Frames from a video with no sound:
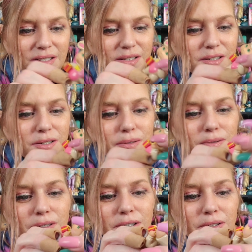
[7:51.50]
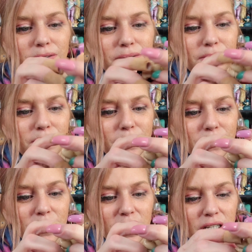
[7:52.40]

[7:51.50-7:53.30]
It's too cute.